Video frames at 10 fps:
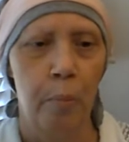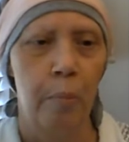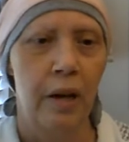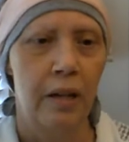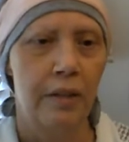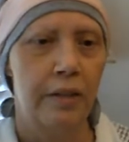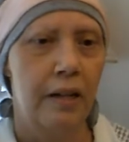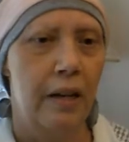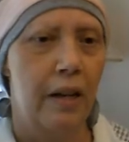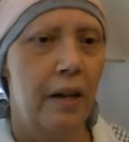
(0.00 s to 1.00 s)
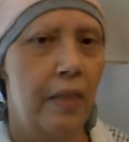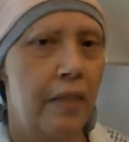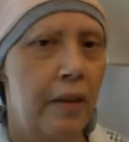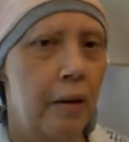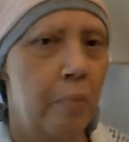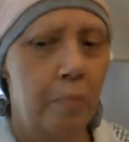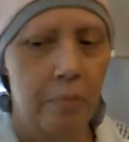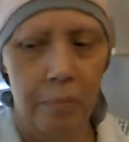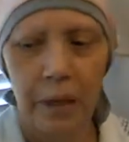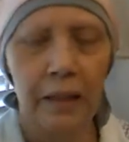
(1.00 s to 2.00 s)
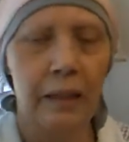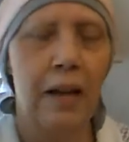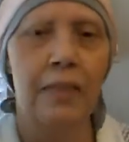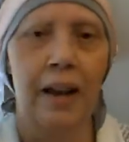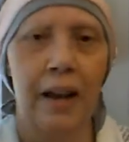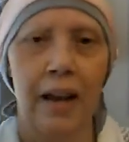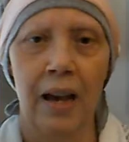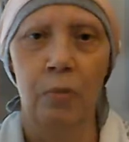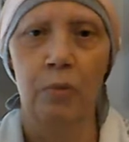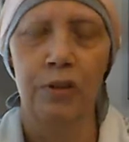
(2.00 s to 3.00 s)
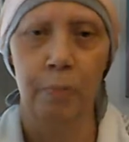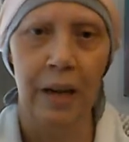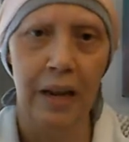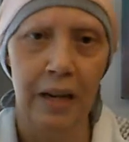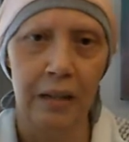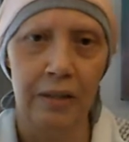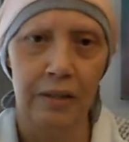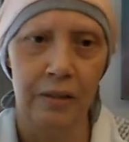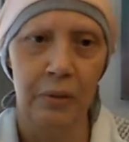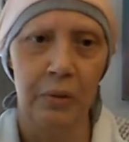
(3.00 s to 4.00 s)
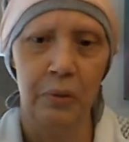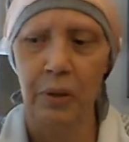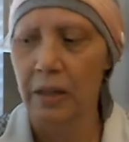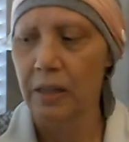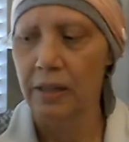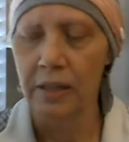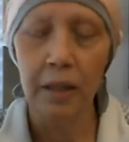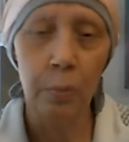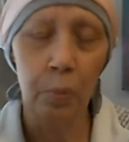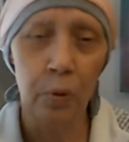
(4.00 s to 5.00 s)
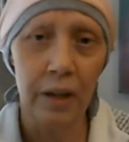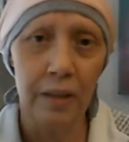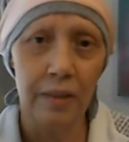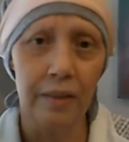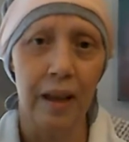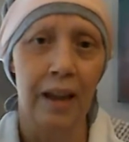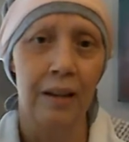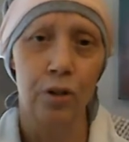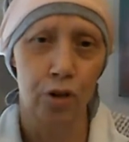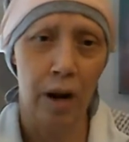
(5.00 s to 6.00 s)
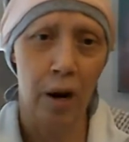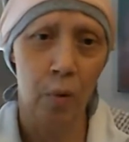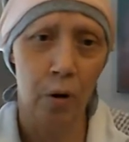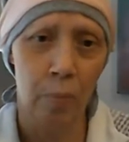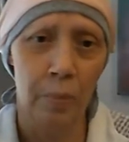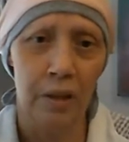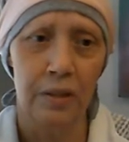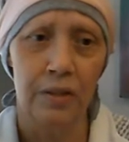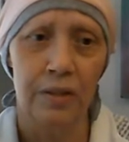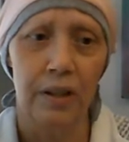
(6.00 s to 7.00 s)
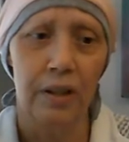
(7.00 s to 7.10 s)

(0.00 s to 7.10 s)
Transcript: But the PICC line that I had was a pain to sleep with and to shower because